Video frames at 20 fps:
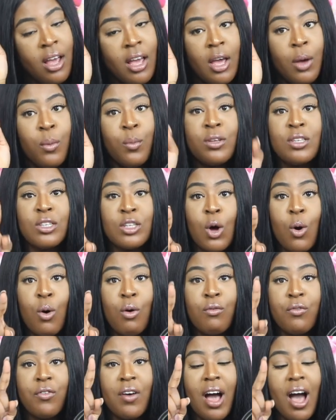It was
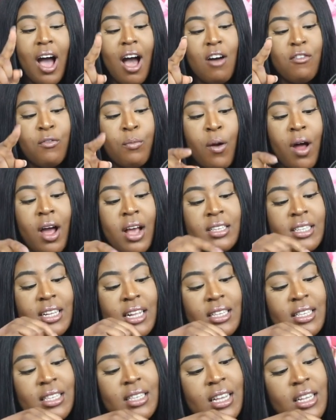going for half price
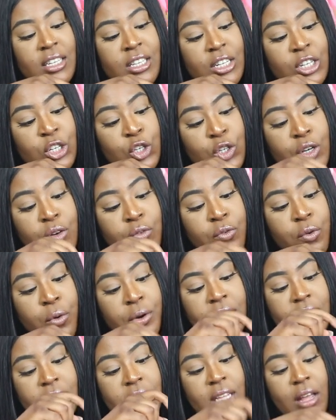at six hundred and
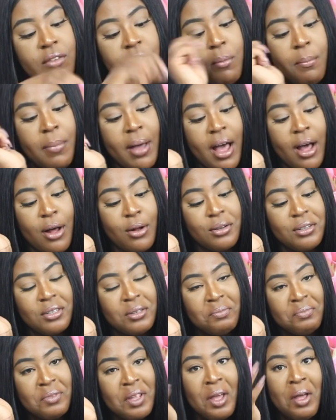forty-seven pounds.
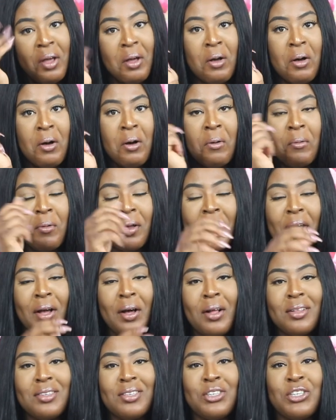When I
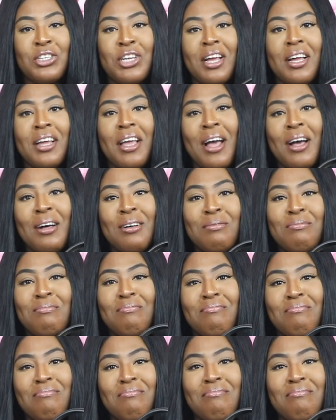got to checkout,